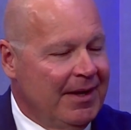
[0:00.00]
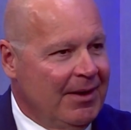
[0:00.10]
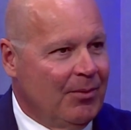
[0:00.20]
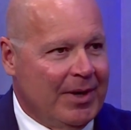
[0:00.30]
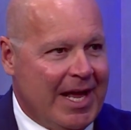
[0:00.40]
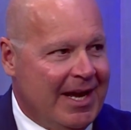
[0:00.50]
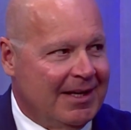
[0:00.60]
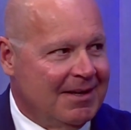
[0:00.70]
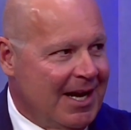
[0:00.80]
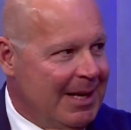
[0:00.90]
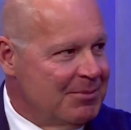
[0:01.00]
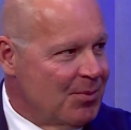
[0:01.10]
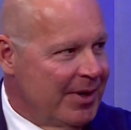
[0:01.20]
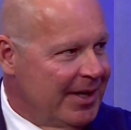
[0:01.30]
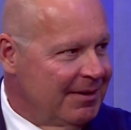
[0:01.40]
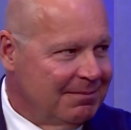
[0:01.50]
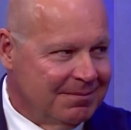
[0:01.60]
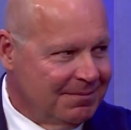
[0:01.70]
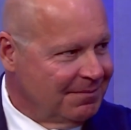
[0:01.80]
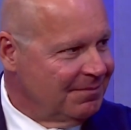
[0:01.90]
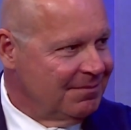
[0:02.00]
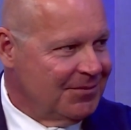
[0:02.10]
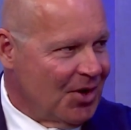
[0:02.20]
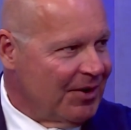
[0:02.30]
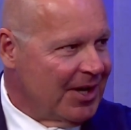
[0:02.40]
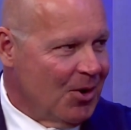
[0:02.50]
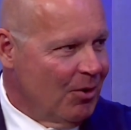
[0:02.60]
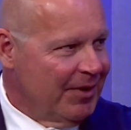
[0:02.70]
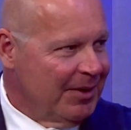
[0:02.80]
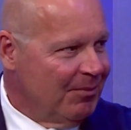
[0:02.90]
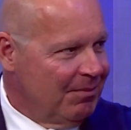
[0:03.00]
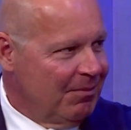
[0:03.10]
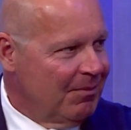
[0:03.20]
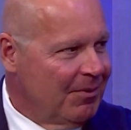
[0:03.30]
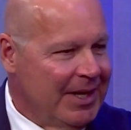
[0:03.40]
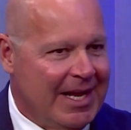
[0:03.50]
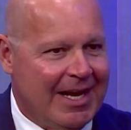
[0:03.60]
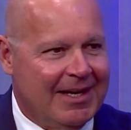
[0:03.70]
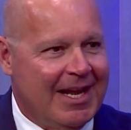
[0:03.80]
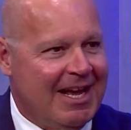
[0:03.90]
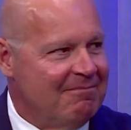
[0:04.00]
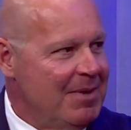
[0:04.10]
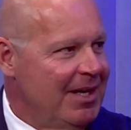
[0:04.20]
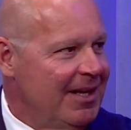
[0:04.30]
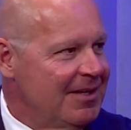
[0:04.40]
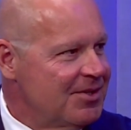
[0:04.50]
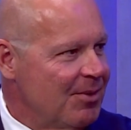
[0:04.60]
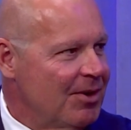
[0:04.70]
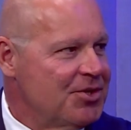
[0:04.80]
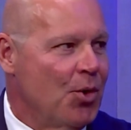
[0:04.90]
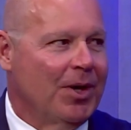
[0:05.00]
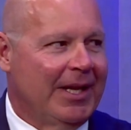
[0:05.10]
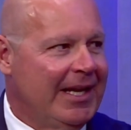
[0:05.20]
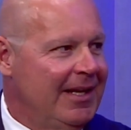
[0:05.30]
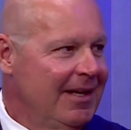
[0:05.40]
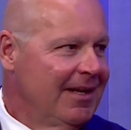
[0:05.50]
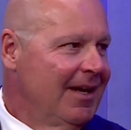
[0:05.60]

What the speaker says: We had times when during COVID we had to have meetings that were totally